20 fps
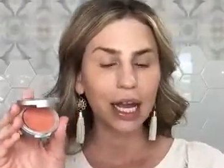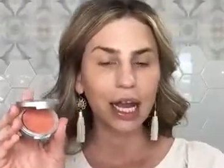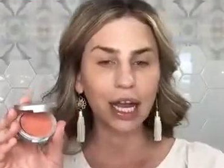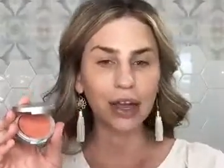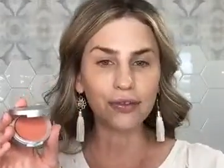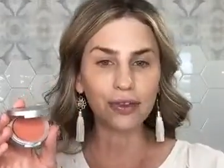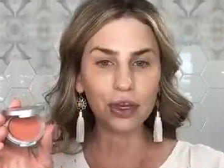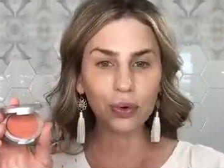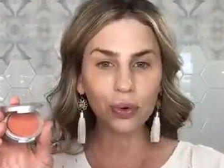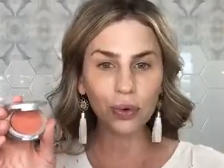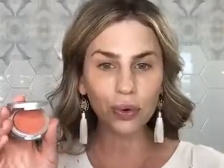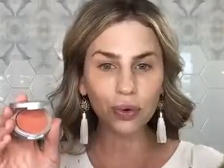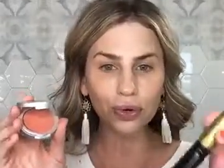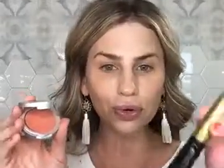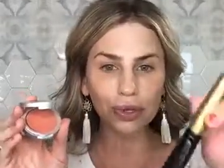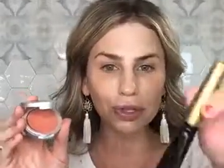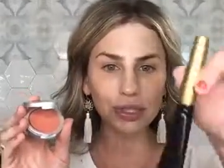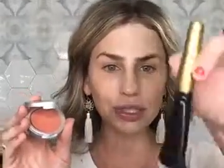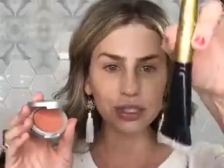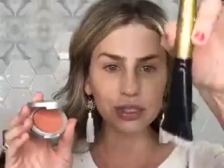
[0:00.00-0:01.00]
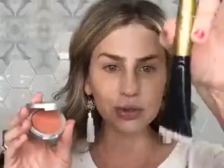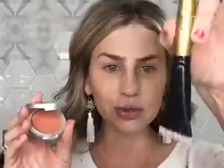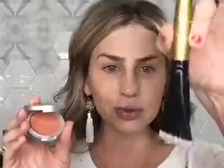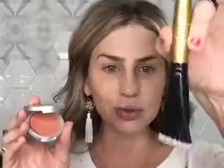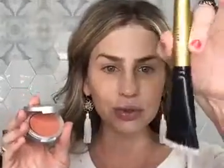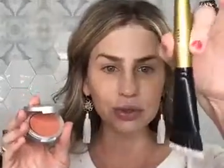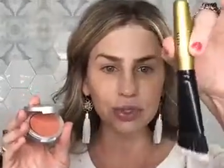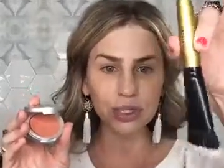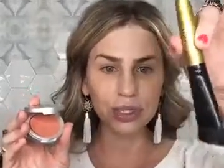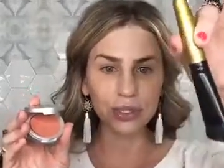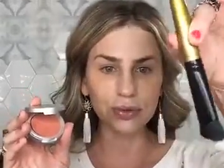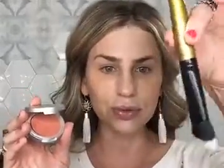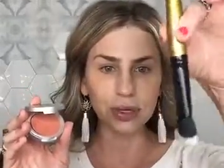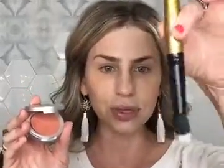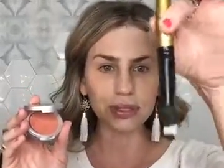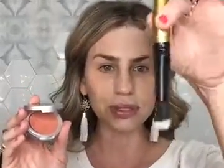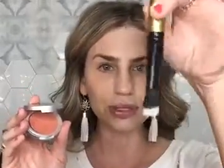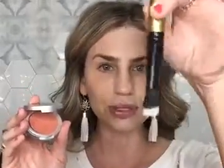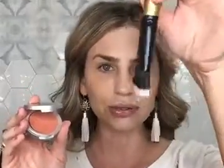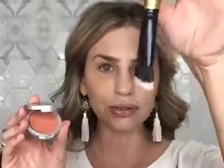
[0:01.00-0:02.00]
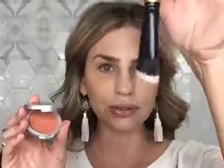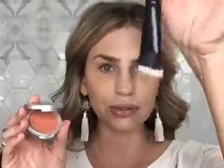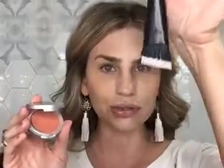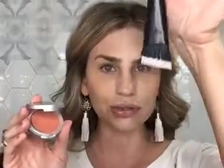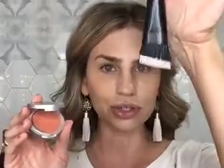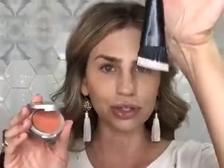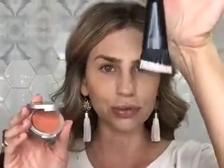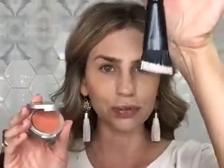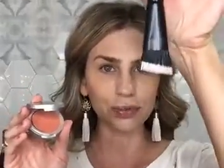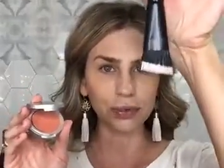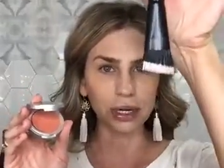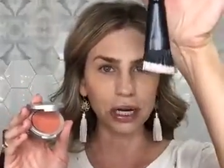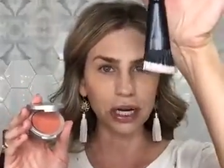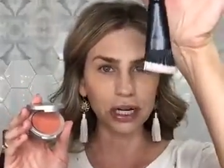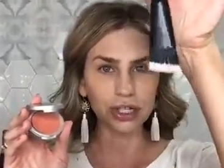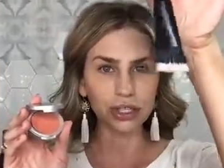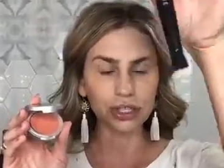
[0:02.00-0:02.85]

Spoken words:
If you ordered the tools, you can also use your brush.